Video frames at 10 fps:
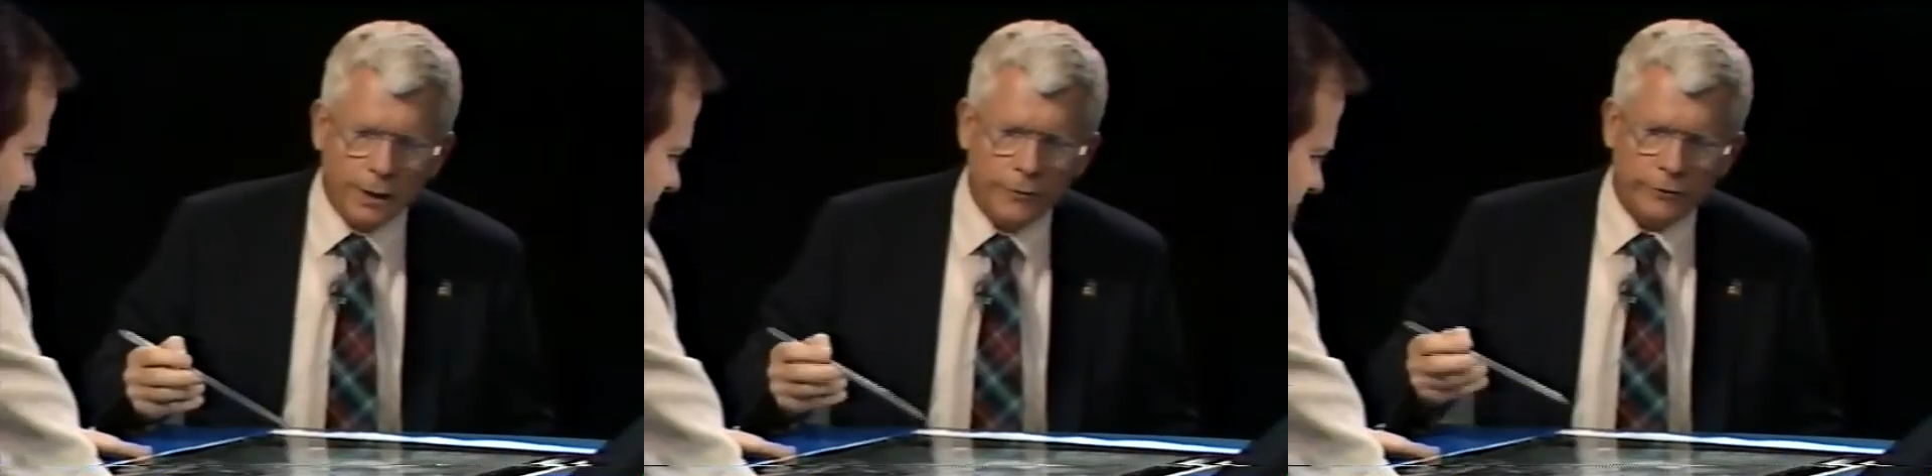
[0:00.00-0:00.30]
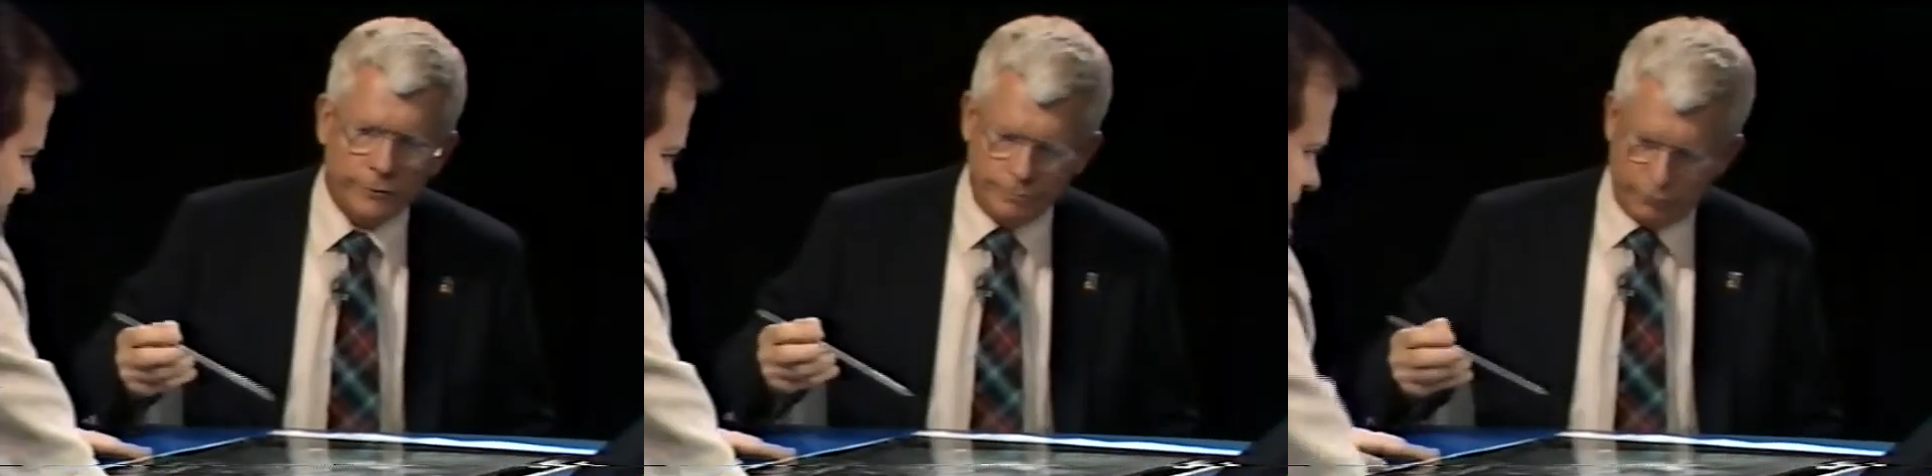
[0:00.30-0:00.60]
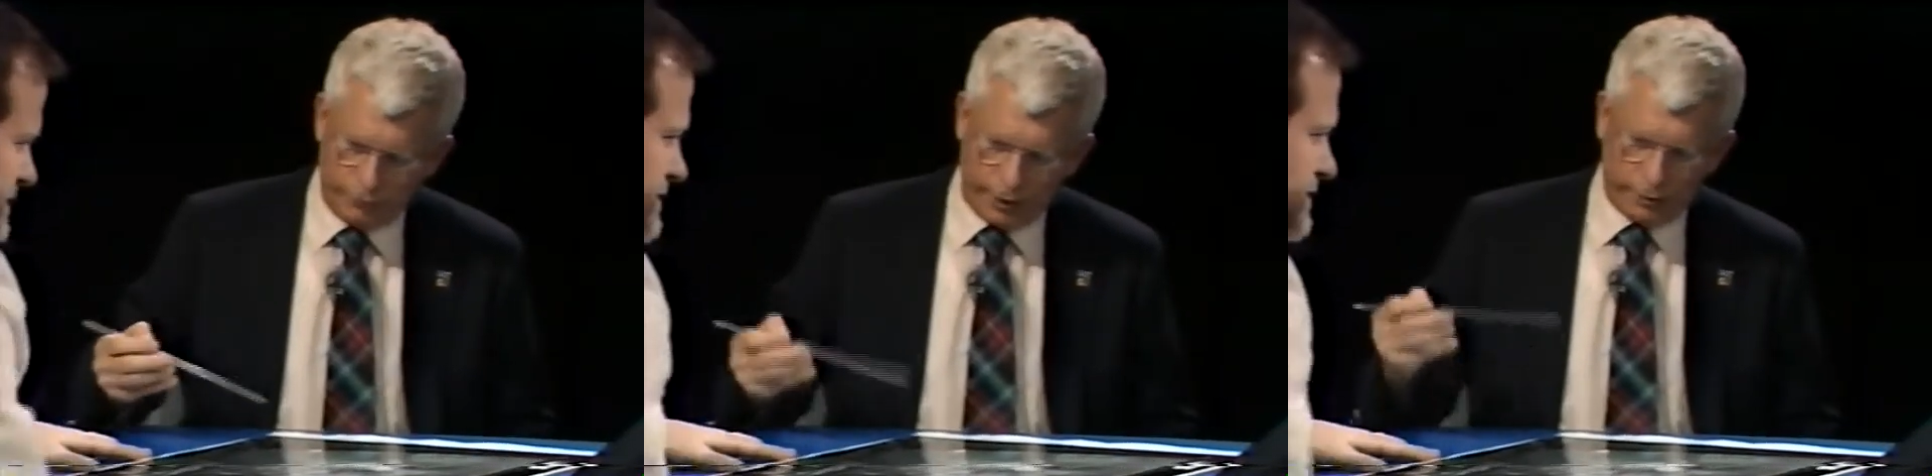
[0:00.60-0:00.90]
There's in
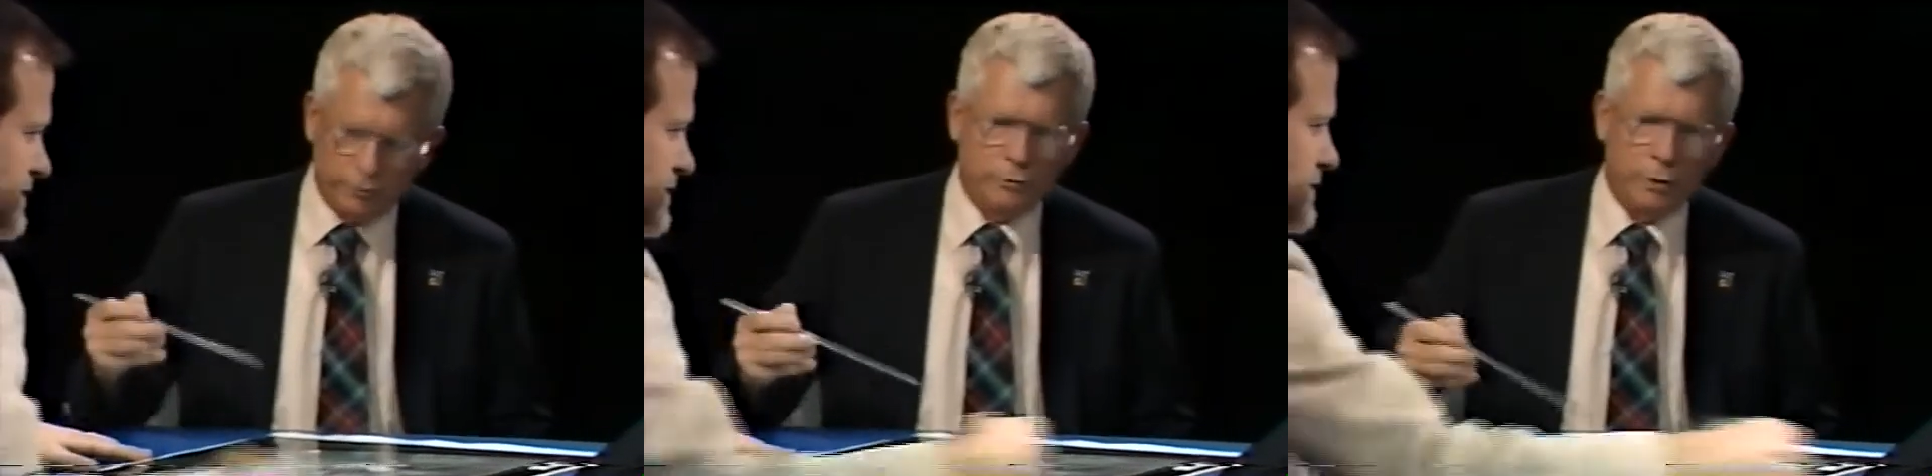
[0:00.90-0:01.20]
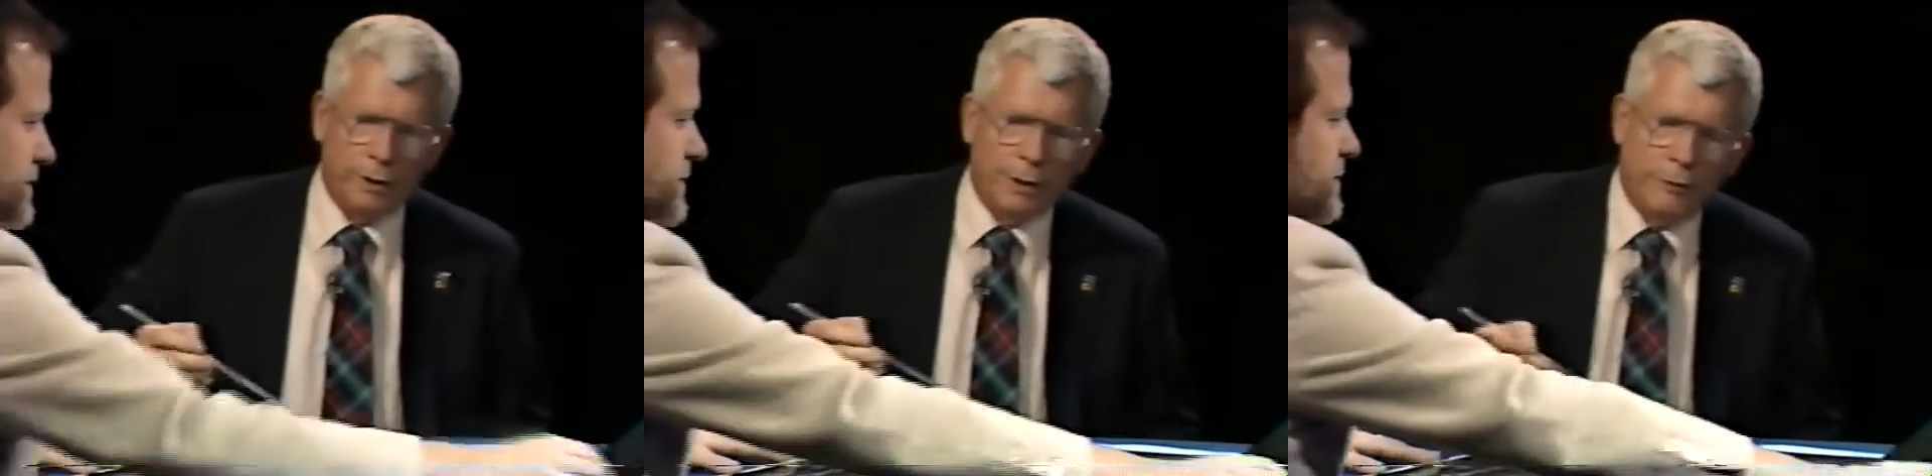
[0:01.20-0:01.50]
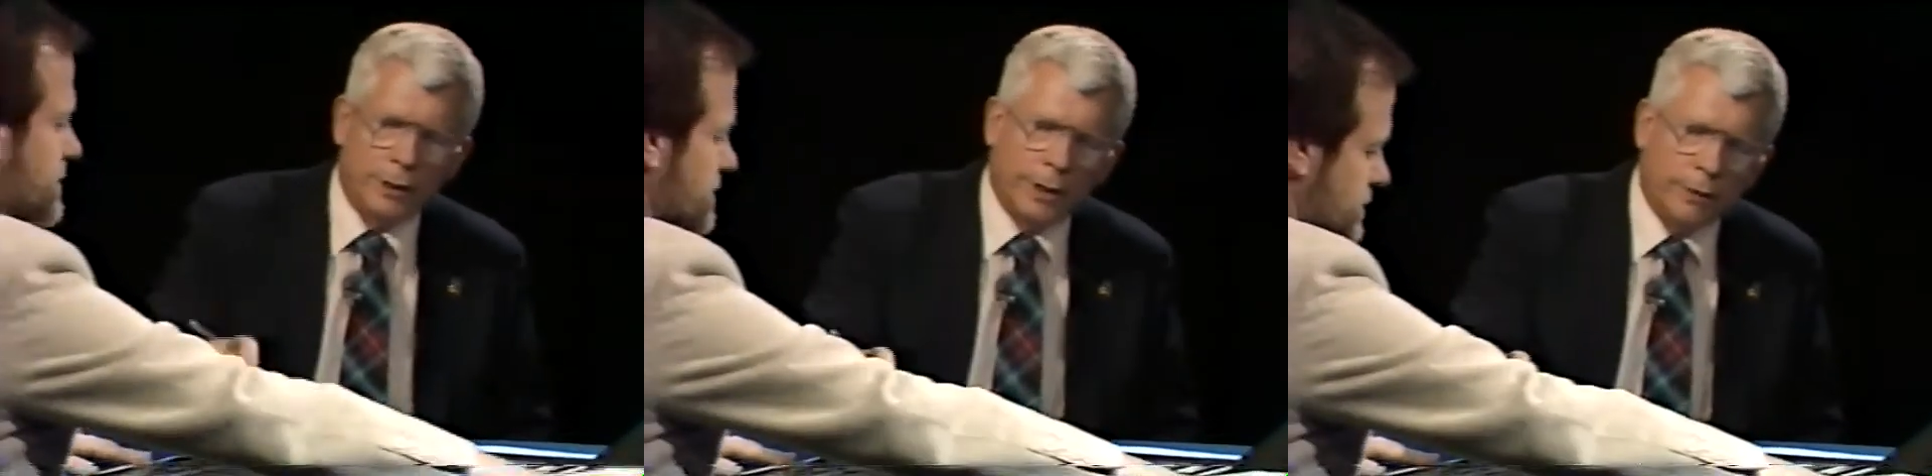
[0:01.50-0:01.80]
fact, I think